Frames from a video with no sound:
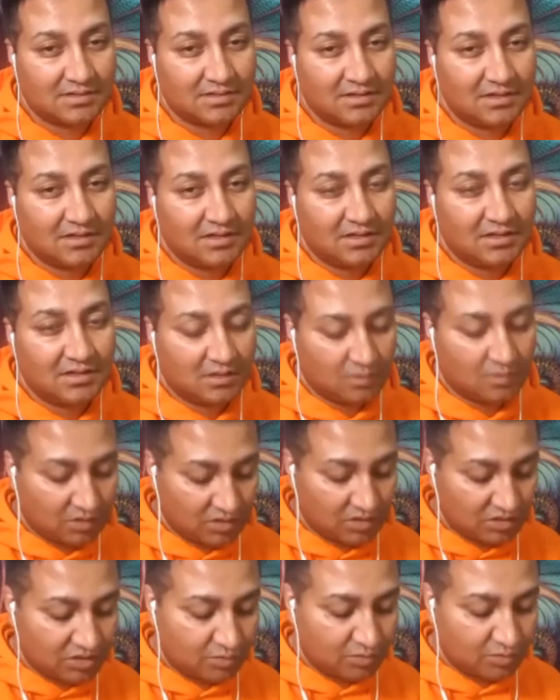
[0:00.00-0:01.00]
I want
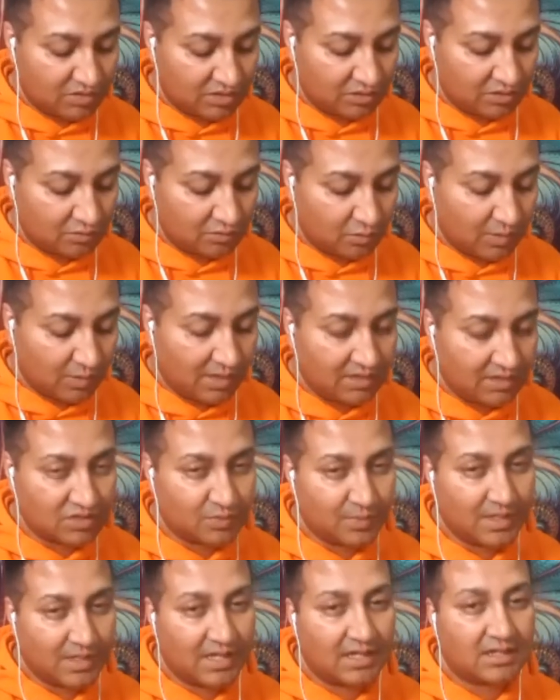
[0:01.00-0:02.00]
you to bring your awareness
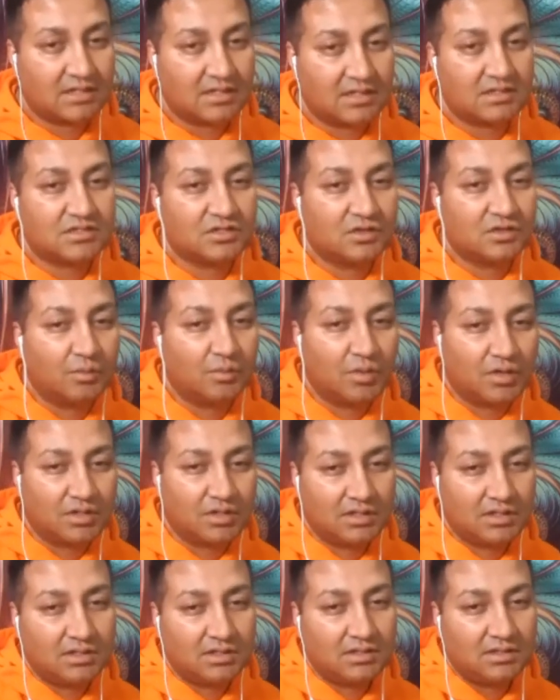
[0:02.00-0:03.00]
back to your
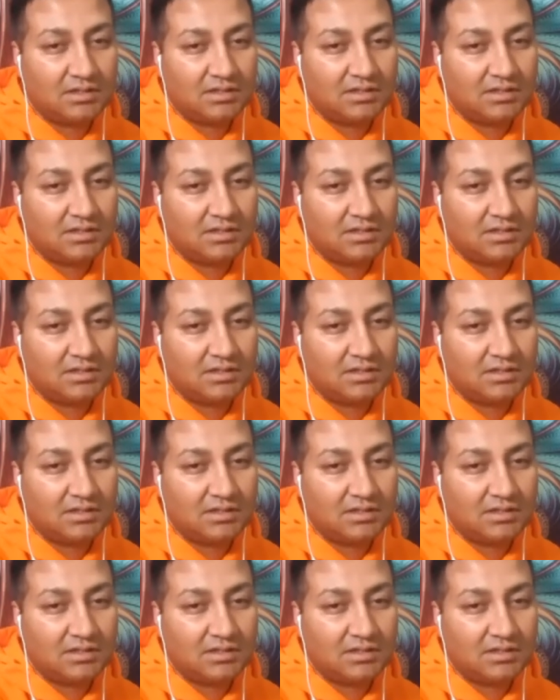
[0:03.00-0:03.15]
body.